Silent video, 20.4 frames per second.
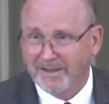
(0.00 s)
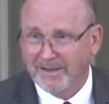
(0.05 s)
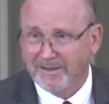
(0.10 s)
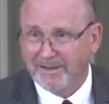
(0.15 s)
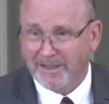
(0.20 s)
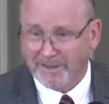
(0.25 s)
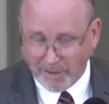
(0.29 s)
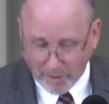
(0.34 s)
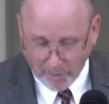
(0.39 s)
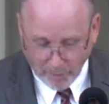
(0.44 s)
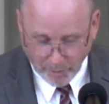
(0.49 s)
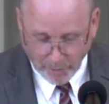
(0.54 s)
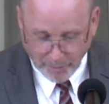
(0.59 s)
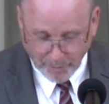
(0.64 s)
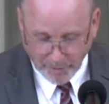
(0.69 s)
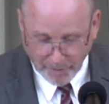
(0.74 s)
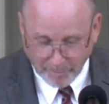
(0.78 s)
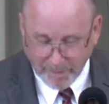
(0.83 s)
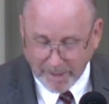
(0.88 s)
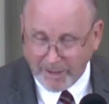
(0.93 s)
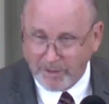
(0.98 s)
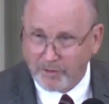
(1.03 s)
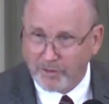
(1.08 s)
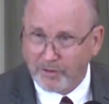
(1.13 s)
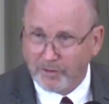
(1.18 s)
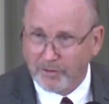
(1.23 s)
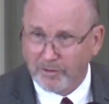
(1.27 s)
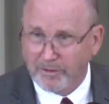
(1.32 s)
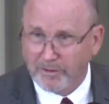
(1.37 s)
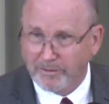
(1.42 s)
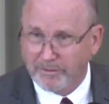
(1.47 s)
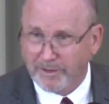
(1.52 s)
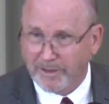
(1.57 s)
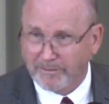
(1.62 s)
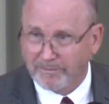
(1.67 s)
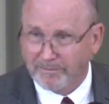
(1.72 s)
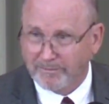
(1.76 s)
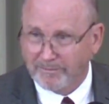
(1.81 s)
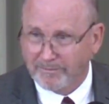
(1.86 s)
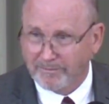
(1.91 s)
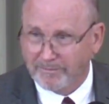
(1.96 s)
that the Holy Spirit made sure that
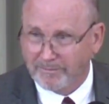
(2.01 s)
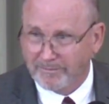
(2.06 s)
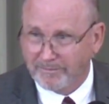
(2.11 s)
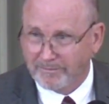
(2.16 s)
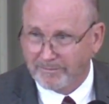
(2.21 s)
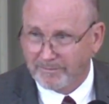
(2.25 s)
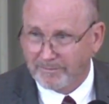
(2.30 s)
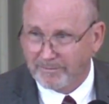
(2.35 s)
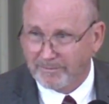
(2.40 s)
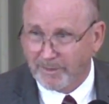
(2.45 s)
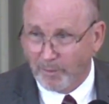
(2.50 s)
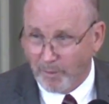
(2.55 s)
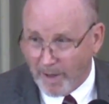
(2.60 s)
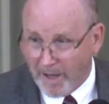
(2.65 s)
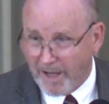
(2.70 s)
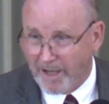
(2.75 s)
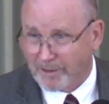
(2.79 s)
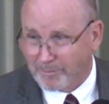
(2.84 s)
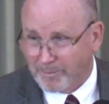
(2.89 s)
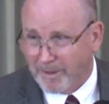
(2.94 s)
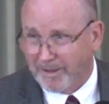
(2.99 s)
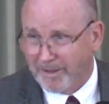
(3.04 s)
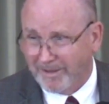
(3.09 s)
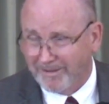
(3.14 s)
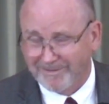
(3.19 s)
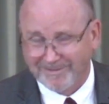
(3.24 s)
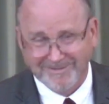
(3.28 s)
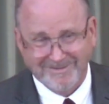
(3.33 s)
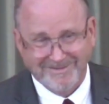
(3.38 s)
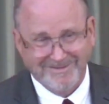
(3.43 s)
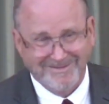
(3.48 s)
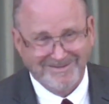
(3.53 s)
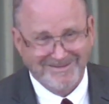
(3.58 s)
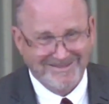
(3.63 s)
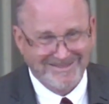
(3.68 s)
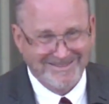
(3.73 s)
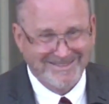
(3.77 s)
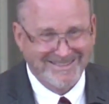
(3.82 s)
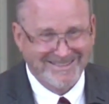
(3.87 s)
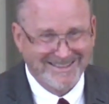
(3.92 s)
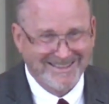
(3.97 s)
the wise man,
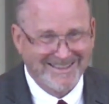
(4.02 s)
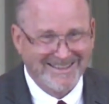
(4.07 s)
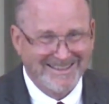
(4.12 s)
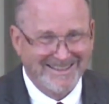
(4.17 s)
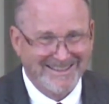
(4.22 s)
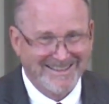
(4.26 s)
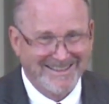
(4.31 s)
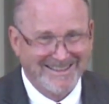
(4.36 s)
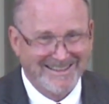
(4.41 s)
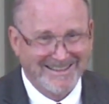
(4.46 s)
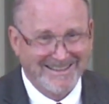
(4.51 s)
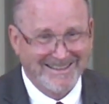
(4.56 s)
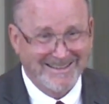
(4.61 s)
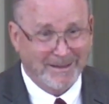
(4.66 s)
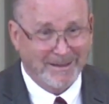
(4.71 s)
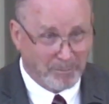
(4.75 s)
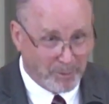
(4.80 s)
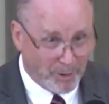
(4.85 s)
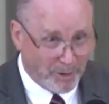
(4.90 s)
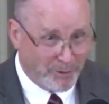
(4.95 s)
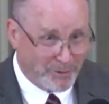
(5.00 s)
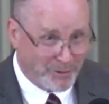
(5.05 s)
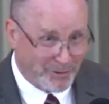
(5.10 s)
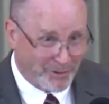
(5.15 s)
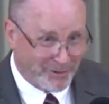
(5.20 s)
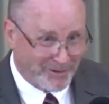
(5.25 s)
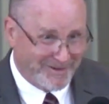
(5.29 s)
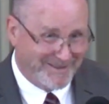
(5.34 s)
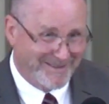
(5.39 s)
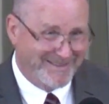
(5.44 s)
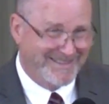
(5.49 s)
the preacher,